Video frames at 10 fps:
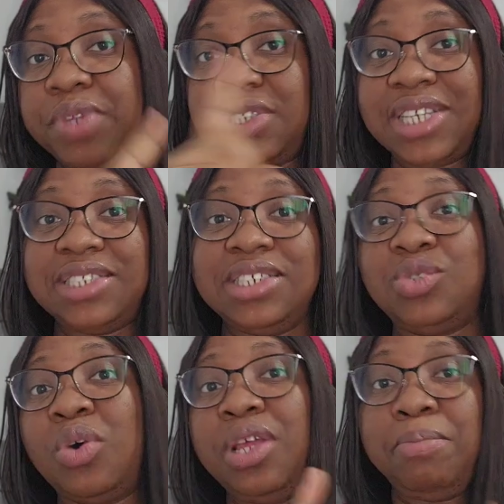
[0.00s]
the
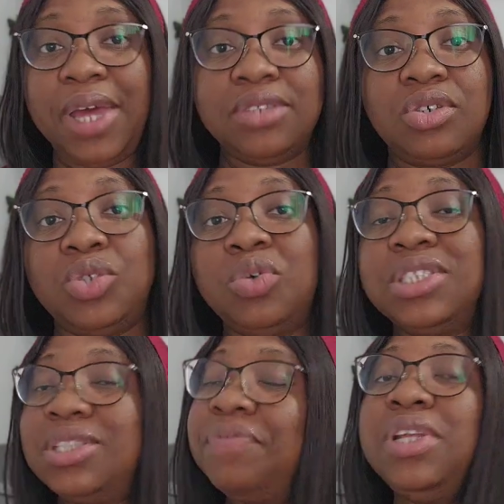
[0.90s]
settings, what it meant, because it
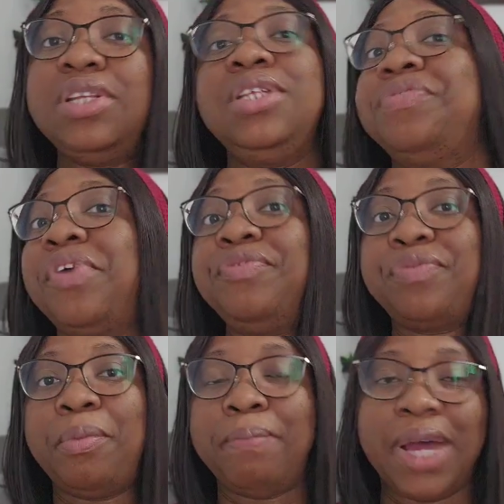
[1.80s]
was definitely different
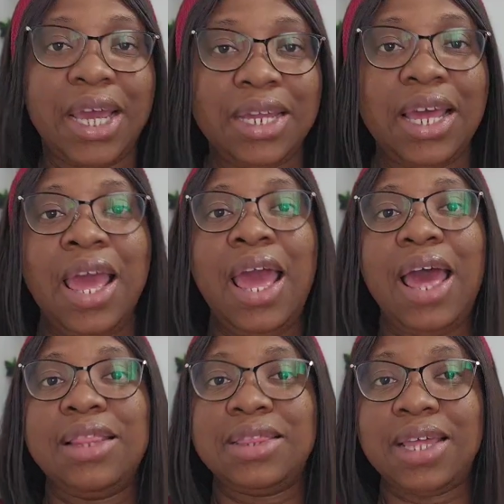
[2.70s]
from mine.
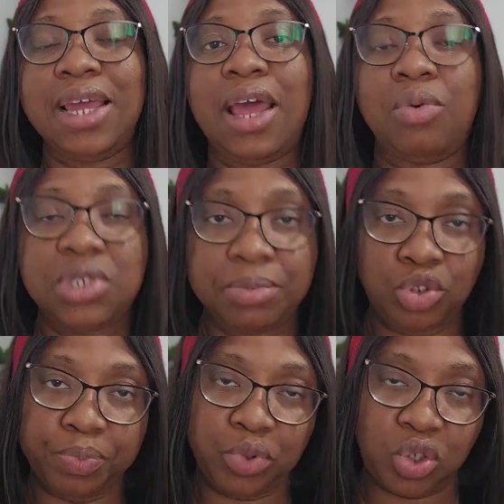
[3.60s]
And then I was
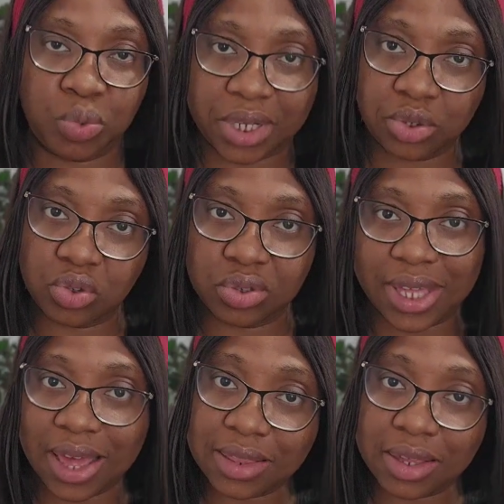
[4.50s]
able to put two and two
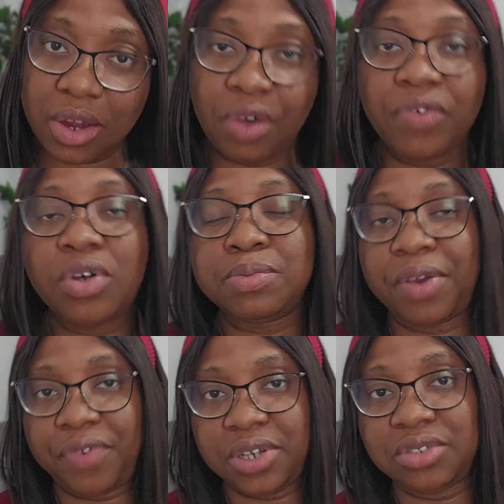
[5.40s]
together. Of course,
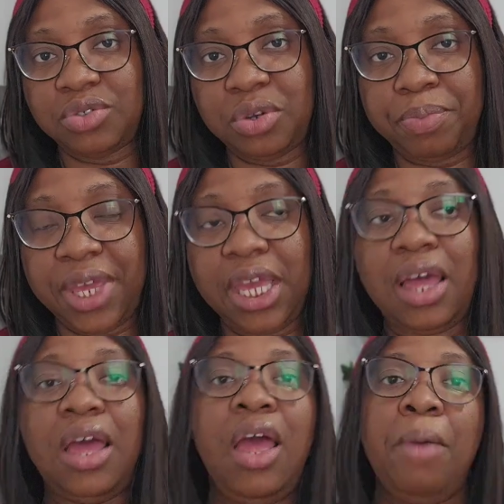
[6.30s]
my friend is not a baker.
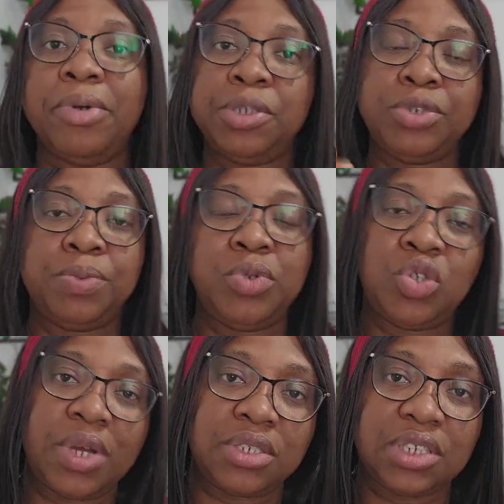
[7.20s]
I was able to put
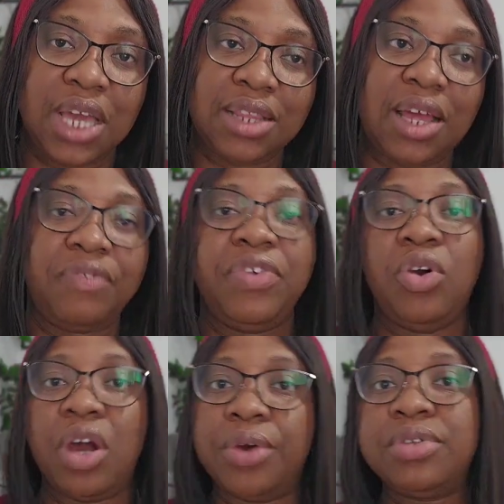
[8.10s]
two and two together and
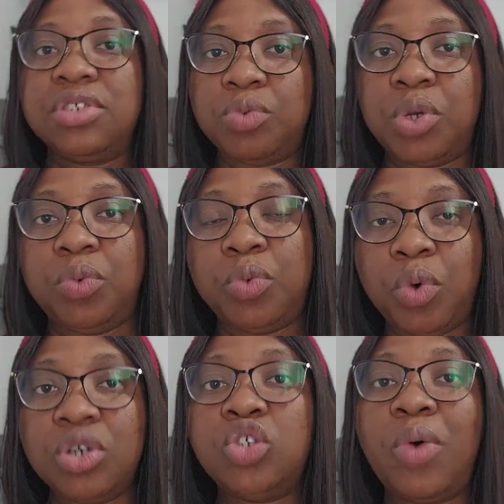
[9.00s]
figure out this is what it will
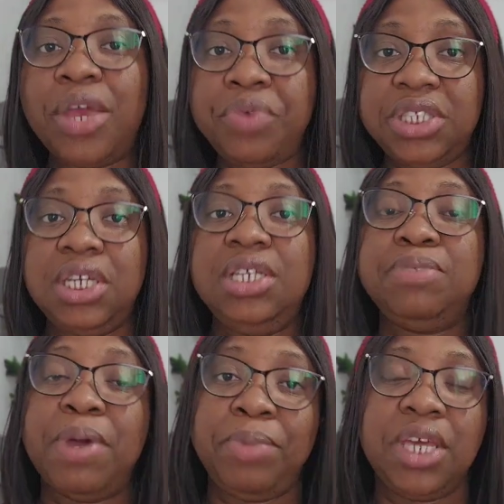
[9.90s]
work. So I
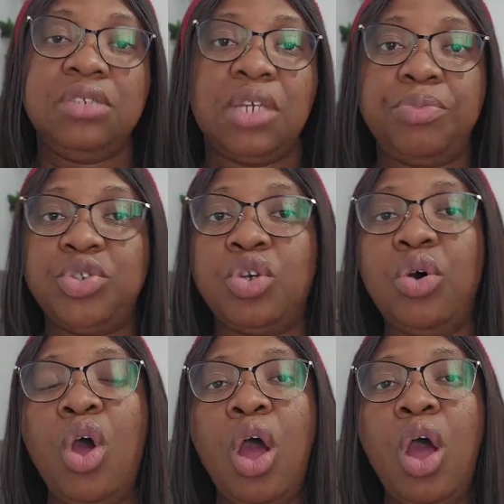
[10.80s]
retained my baking temperature,